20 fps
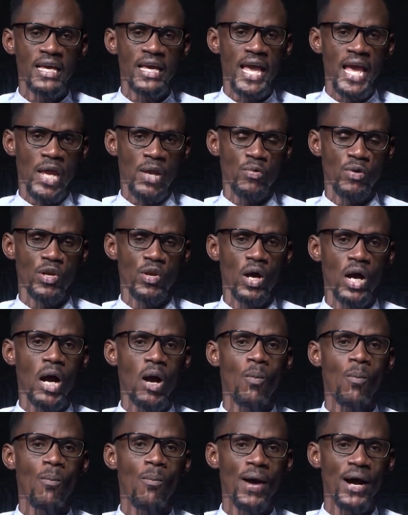and we know
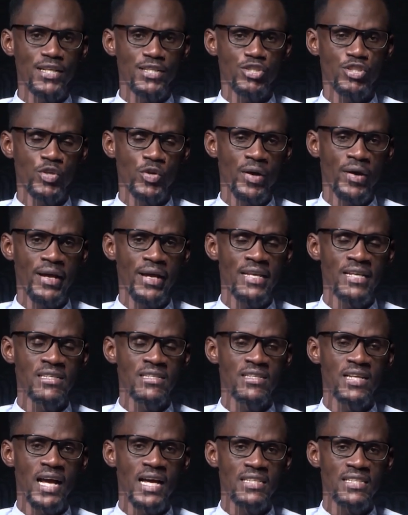how much URA
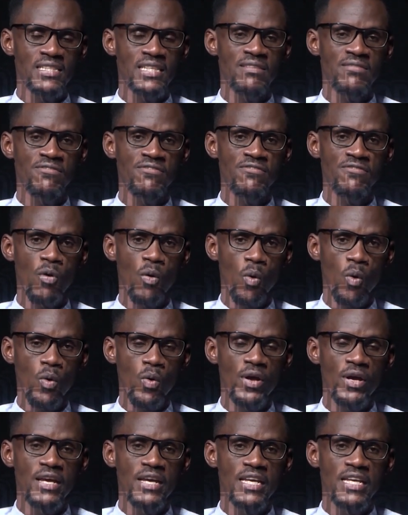is asking
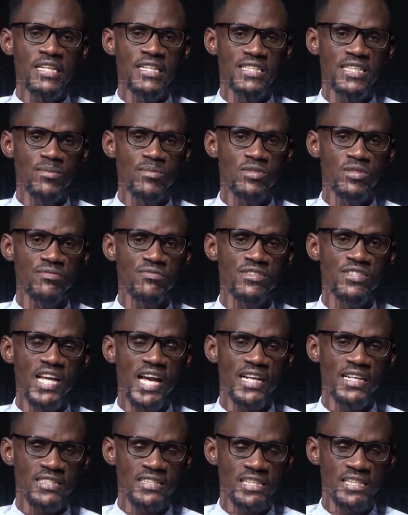for in terms of
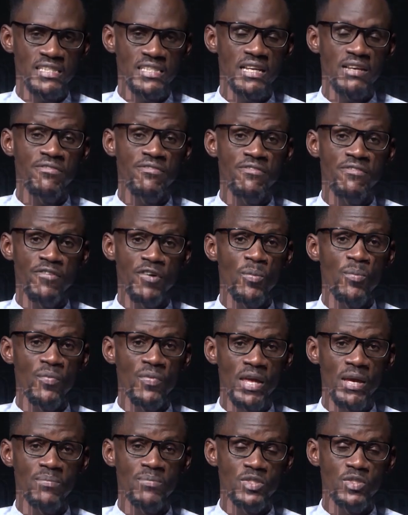taxes from
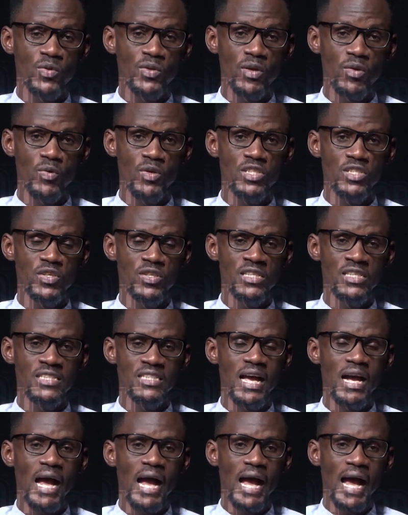them. So the question is,
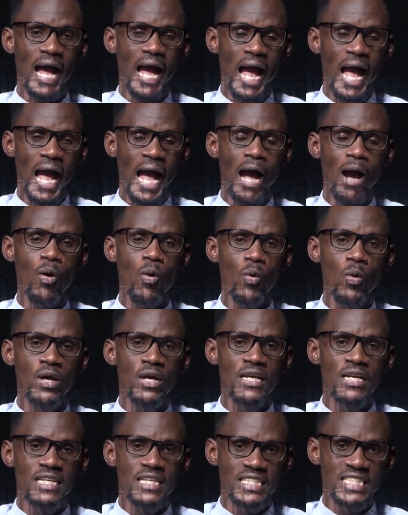how
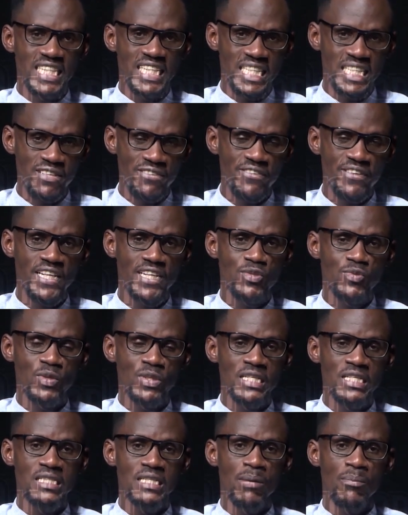significant will
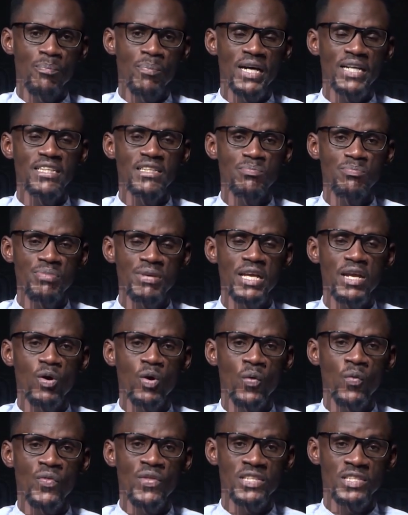this burden be
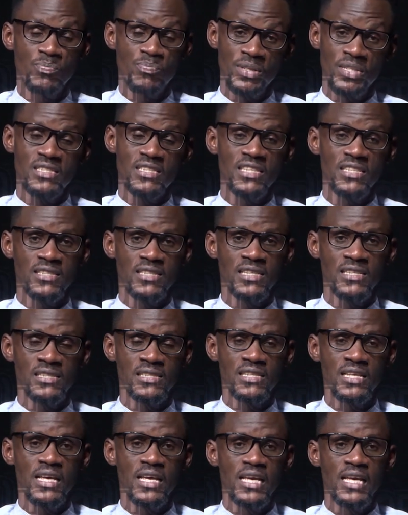on these
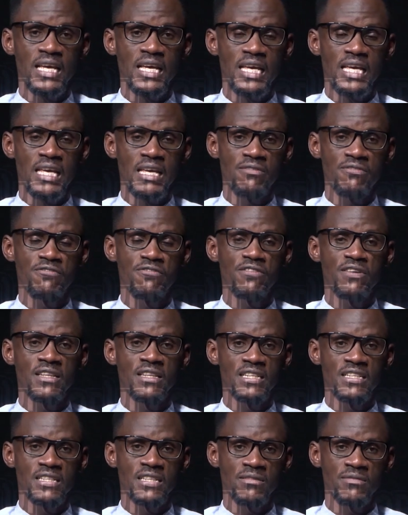businesses if
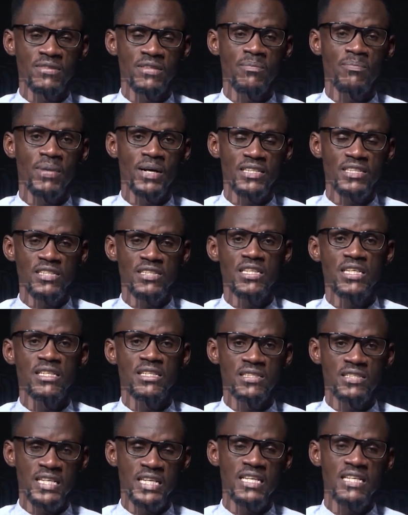the budget
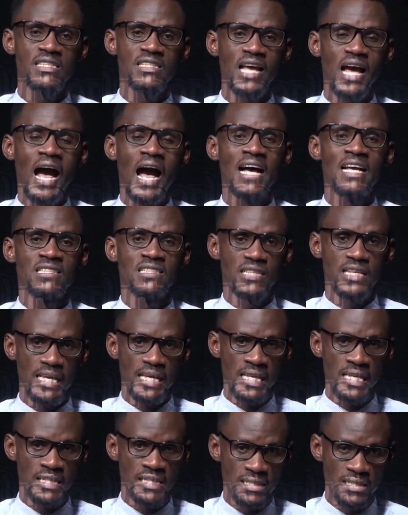stays as
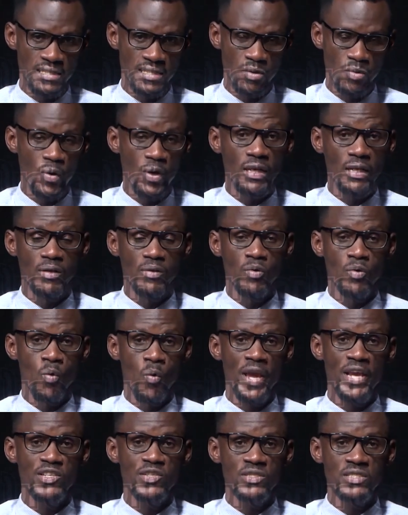is? Well,
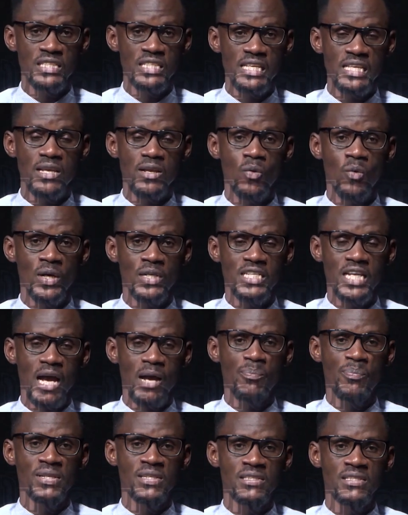wait to see what
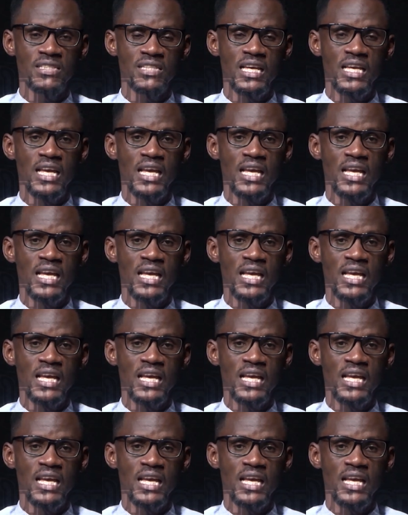happens